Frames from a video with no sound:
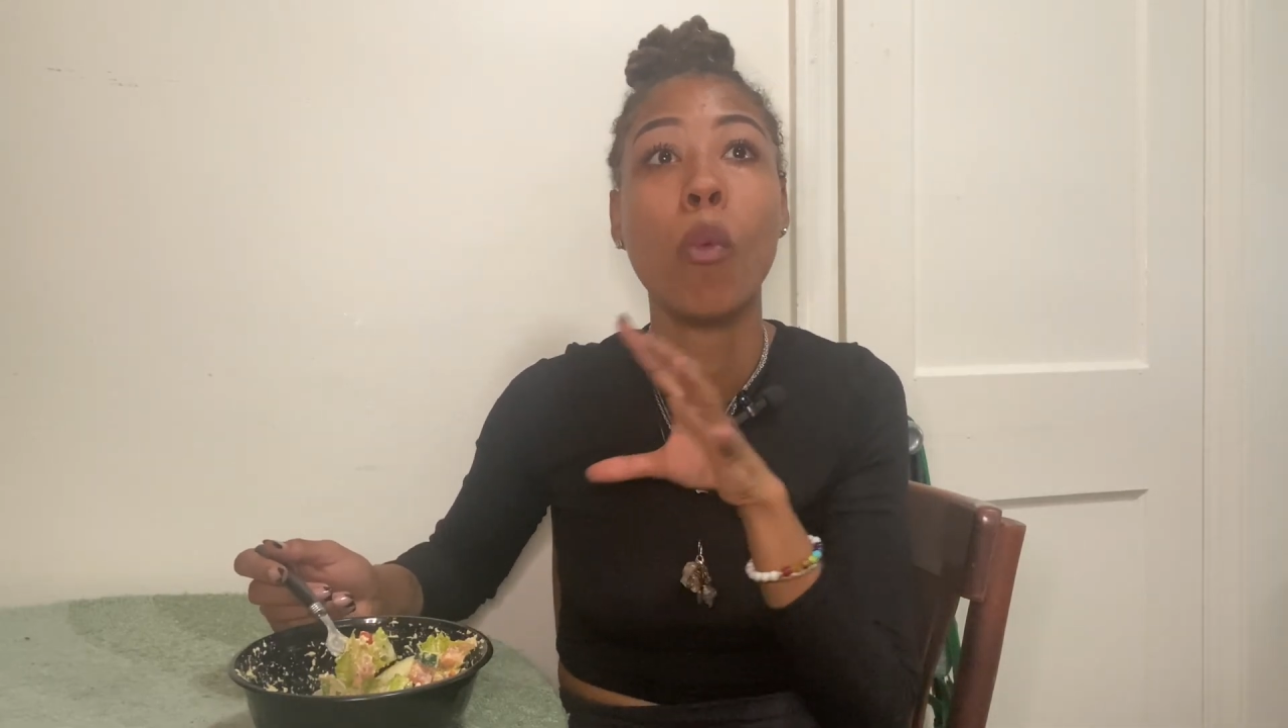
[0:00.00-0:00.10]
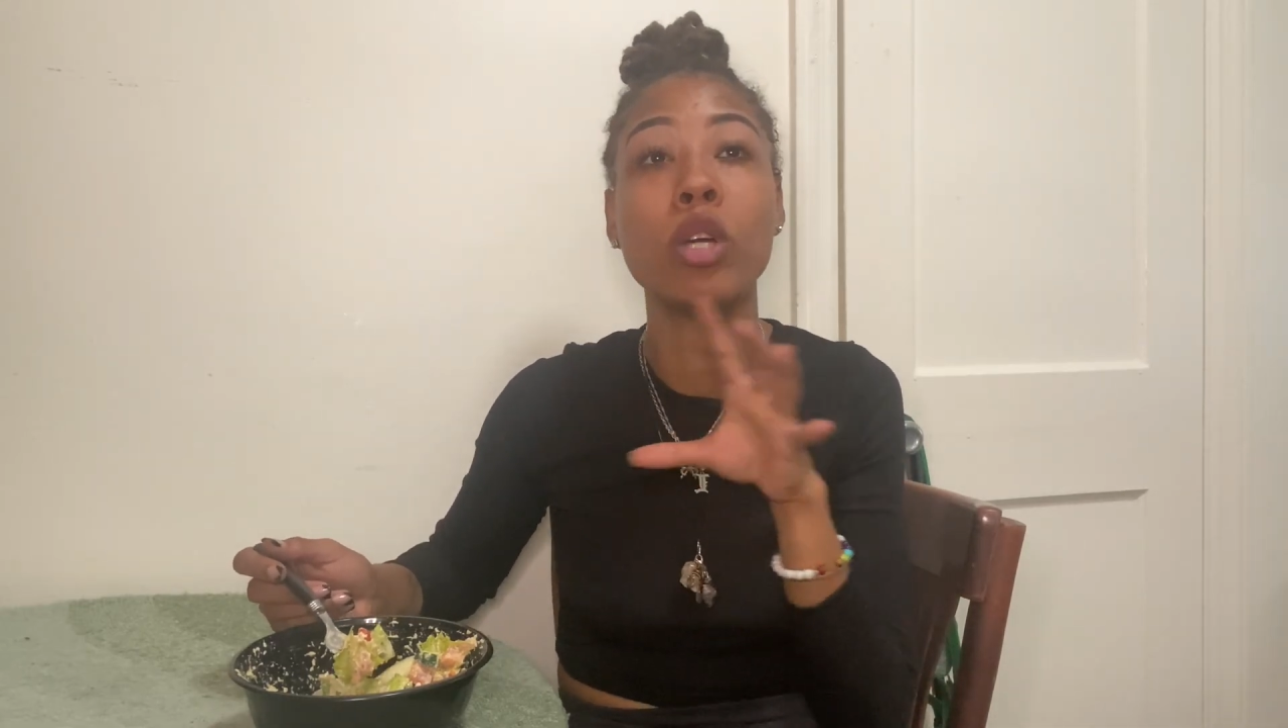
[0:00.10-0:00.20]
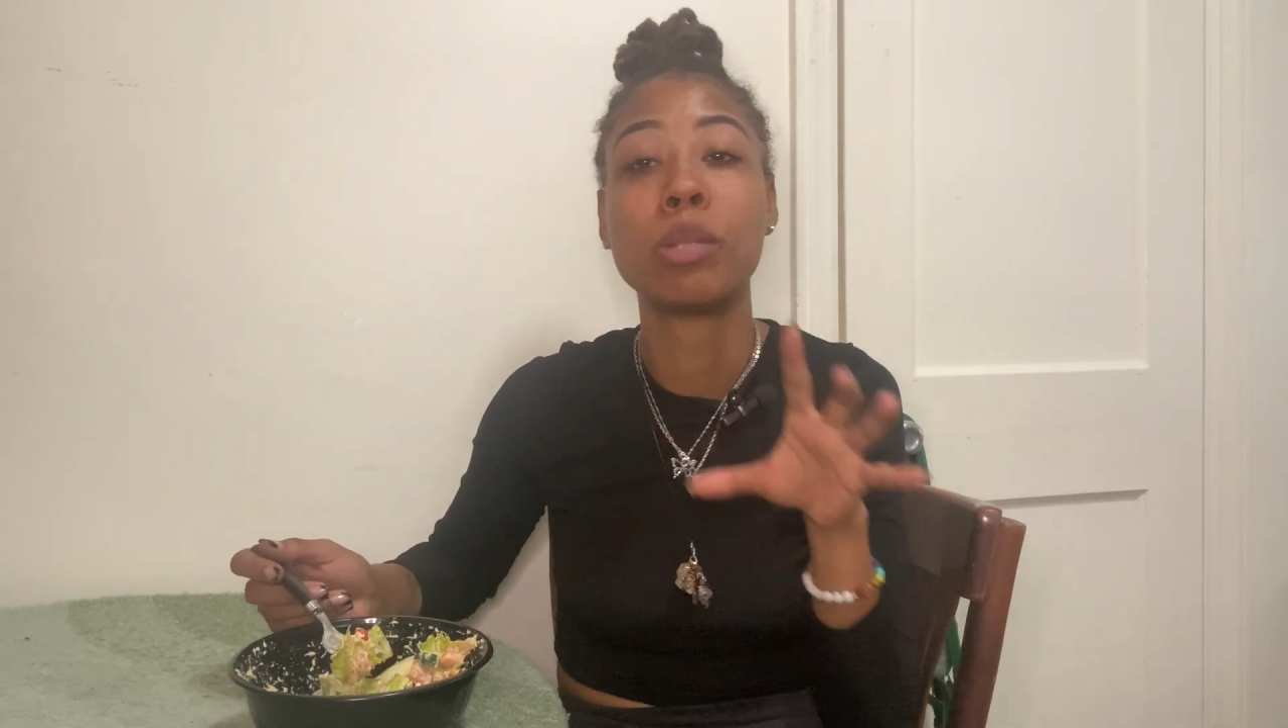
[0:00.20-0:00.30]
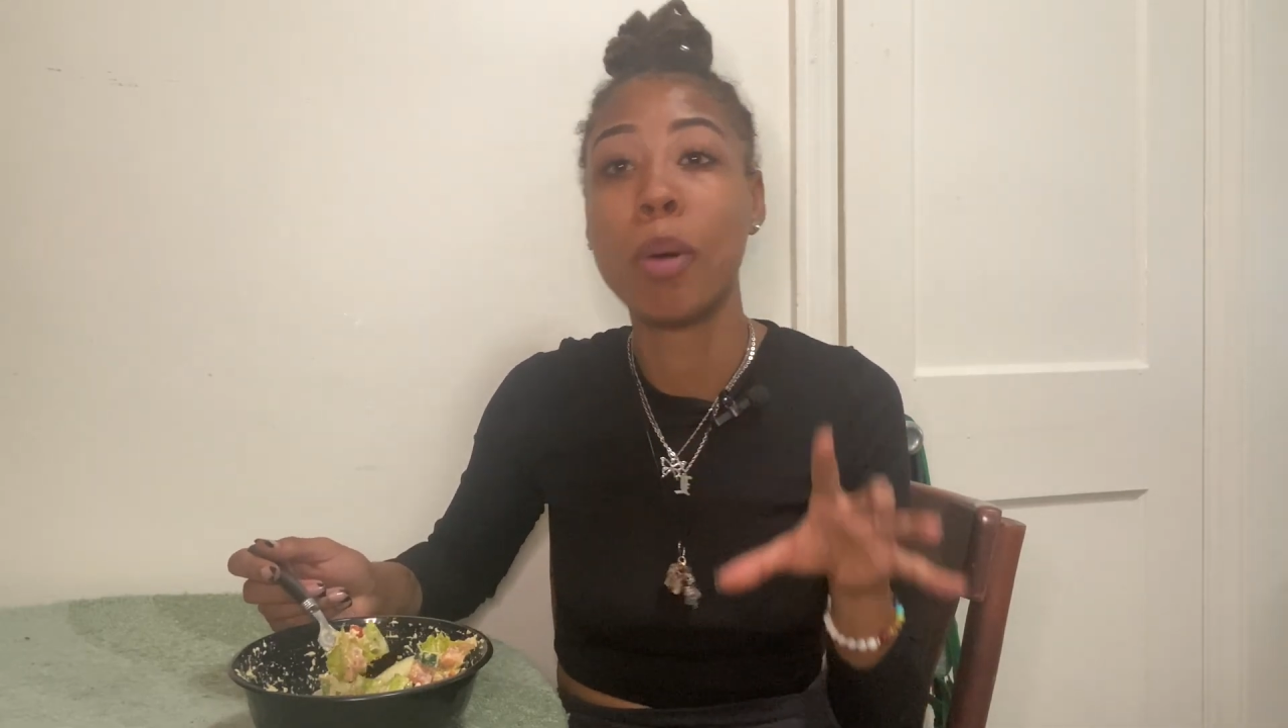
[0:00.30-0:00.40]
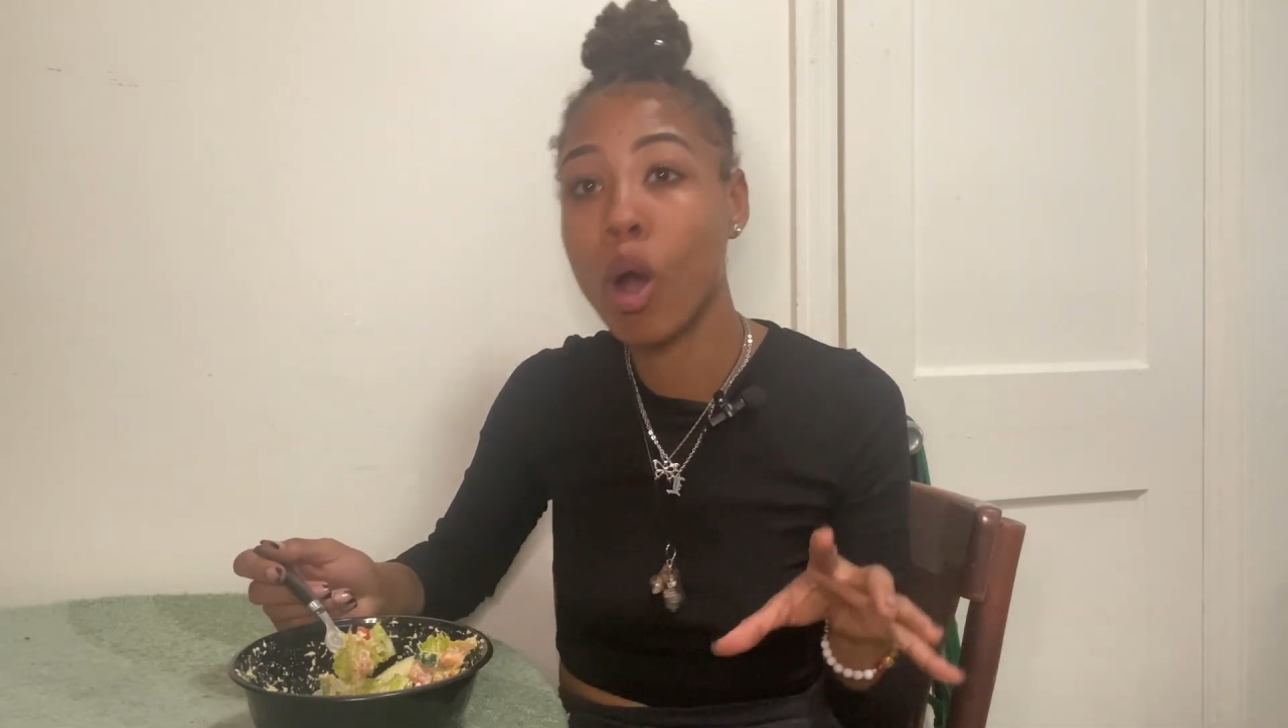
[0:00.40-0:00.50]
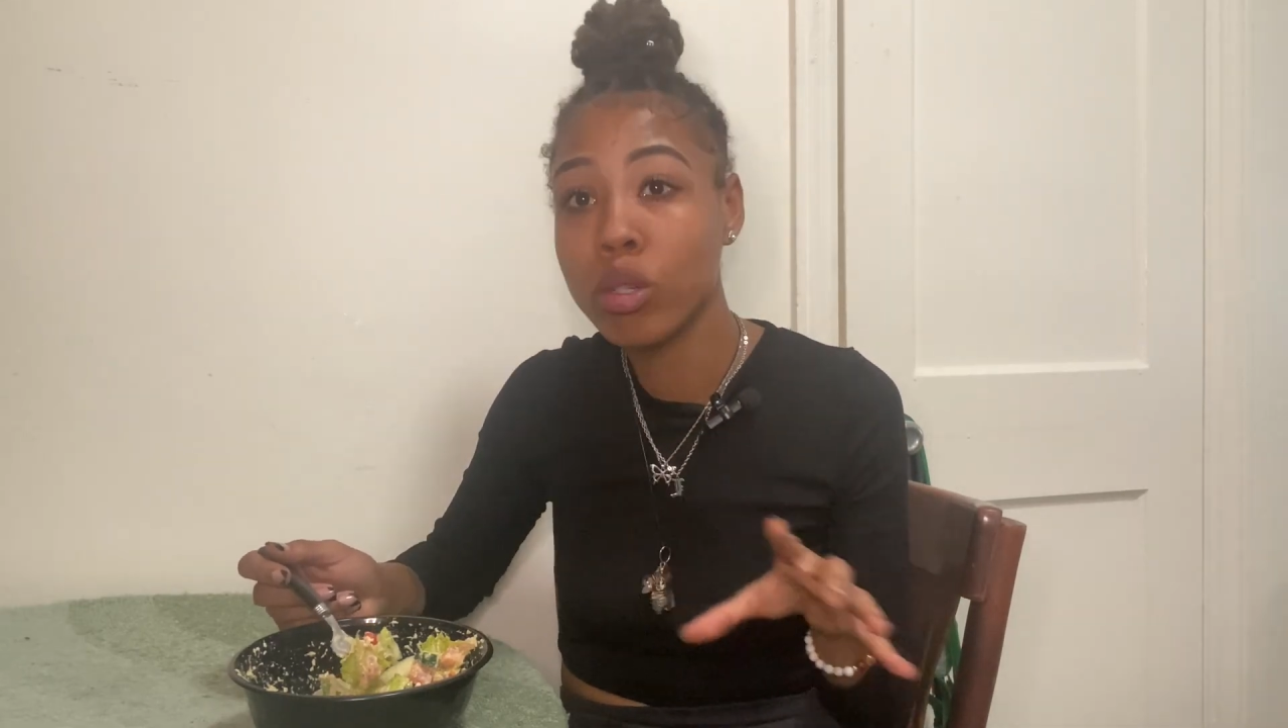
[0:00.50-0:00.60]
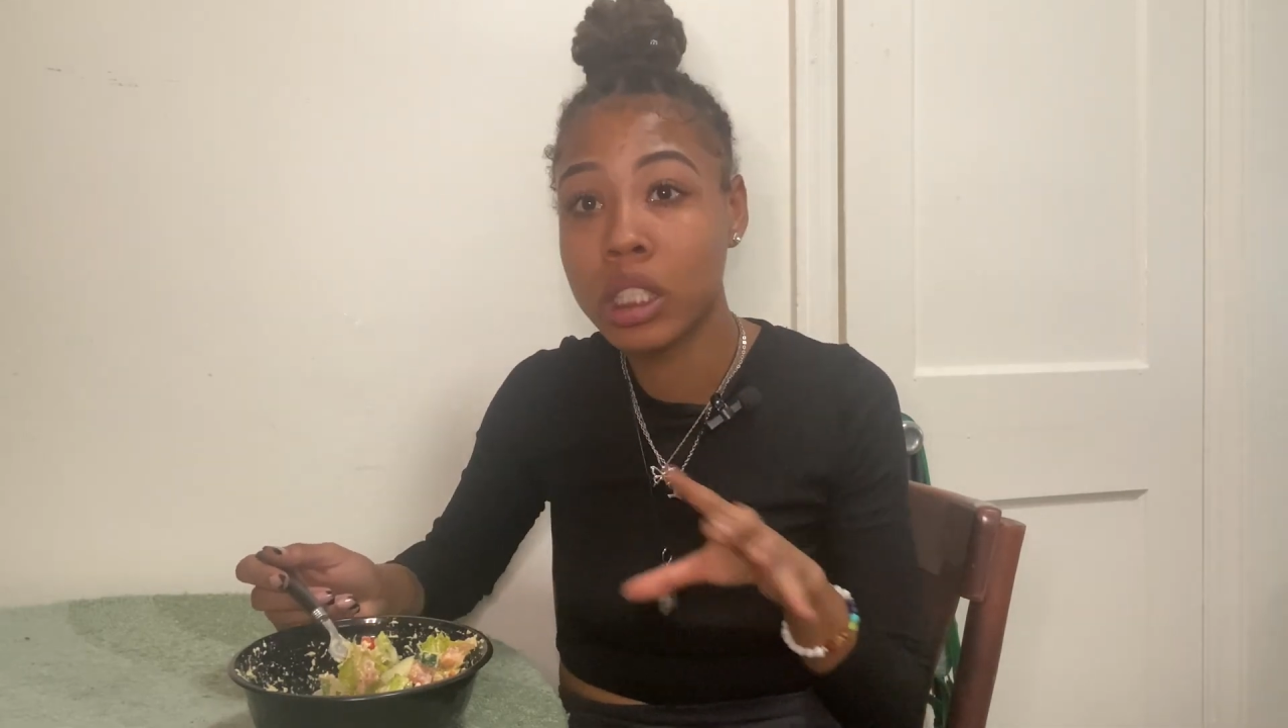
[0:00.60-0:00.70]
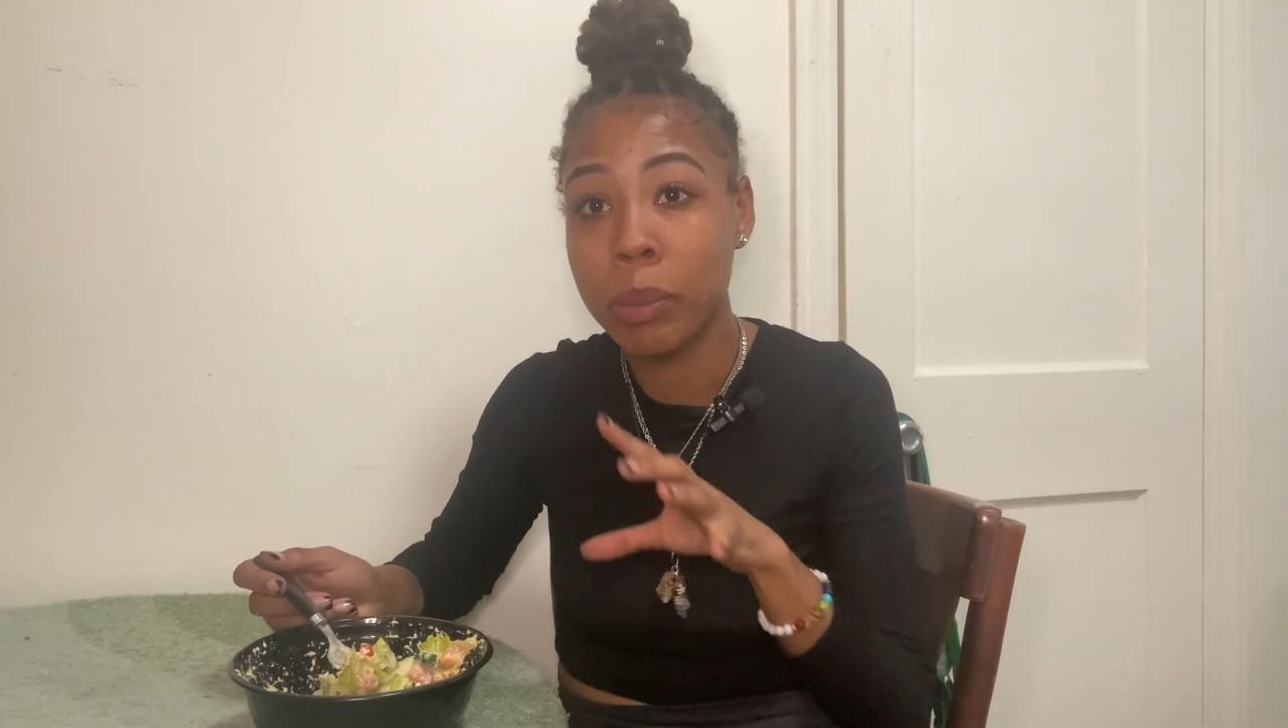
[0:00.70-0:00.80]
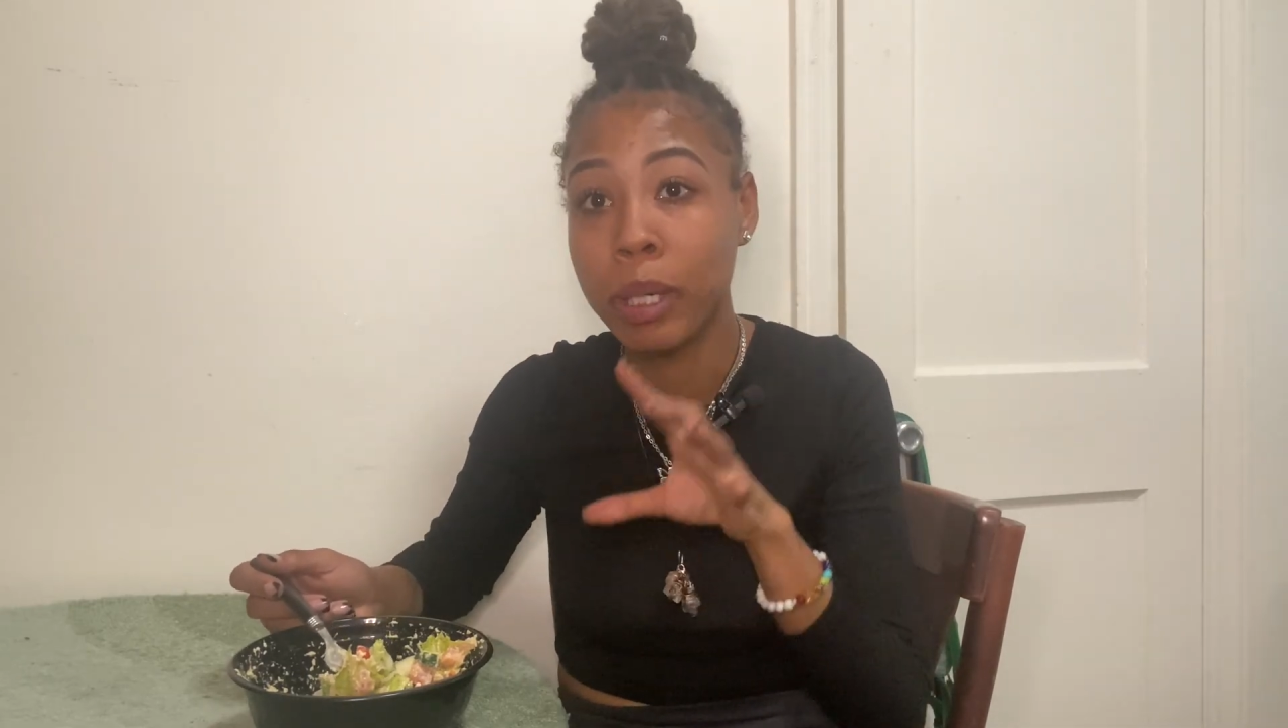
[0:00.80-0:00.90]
was supposed to